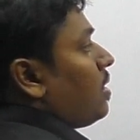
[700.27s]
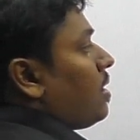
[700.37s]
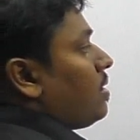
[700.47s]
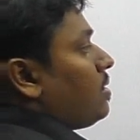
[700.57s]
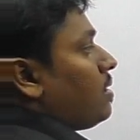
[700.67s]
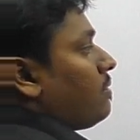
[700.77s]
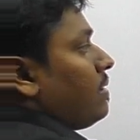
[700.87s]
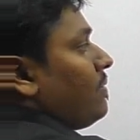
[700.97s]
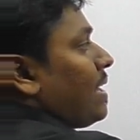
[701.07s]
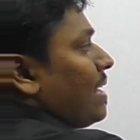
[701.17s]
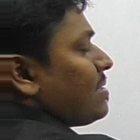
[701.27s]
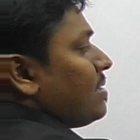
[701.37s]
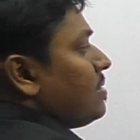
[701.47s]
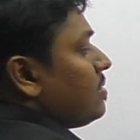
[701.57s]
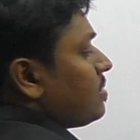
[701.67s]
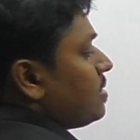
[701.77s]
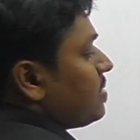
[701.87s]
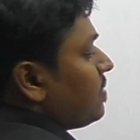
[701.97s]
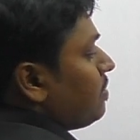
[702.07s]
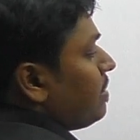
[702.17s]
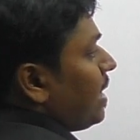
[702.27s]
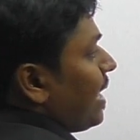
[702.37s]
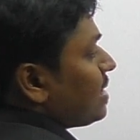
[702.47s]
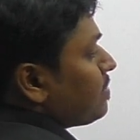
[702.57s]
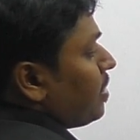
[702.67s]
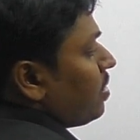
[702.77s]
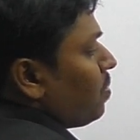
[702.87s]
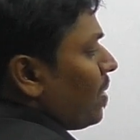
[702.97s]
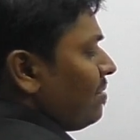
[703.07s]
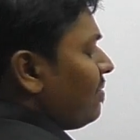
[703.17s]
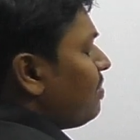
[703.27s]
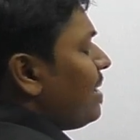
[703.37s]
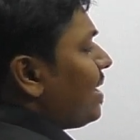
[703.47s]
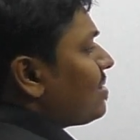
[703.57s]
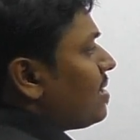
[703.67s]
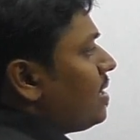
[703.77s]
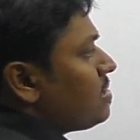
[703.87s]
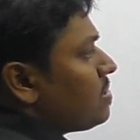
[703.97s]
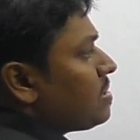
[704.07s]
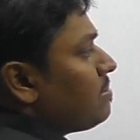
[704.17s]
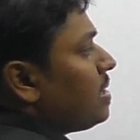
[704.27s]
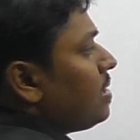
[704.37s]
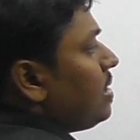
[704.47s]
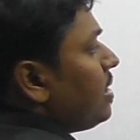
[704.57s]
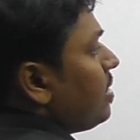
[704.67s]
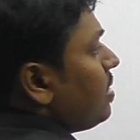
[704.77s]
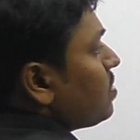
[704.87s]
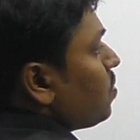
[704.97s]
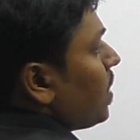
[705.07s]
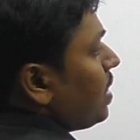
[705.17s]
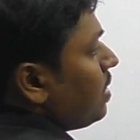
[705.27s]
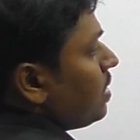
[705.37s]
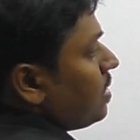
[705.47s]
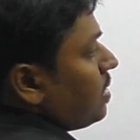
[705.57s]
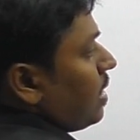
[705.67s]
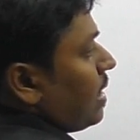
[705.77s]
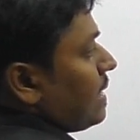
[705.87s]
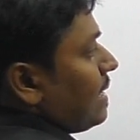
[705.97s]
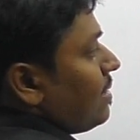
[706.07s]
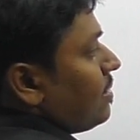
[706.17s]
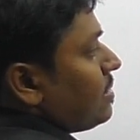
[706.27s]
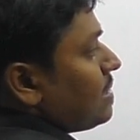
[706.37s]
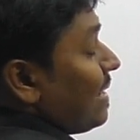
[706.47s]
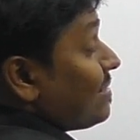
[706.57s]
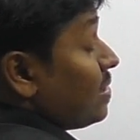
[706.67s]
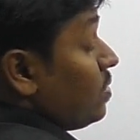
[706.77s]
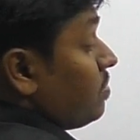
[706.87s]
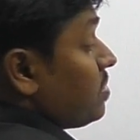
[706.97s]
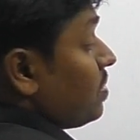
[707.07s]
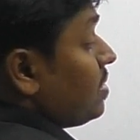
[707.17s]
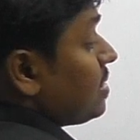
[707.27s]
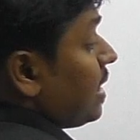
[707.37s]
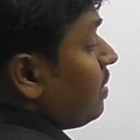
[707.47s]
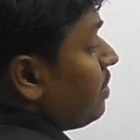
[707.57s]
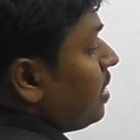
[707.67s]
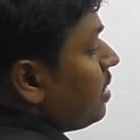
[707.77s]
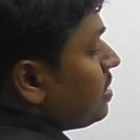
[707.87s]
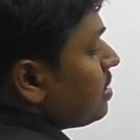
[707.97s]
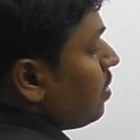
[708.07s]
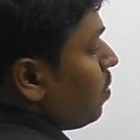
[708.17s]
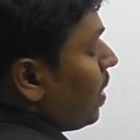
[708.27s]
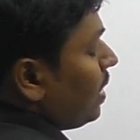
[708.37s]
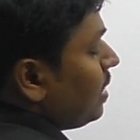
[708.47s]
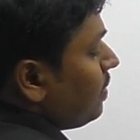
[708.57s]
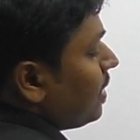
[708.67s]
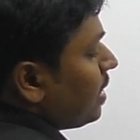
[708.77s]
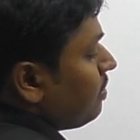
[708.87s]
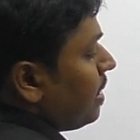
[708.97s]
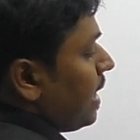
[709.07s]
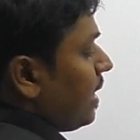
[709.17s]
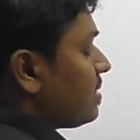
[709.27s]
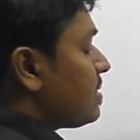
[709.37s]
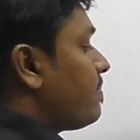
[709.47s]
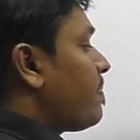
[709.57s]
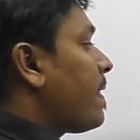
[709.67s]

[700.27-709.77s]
And when we cancel this, this will be x power 1 will be x, right? So similarly, here it is 1. And here it is x cube. So this can be written as 1 divided by x.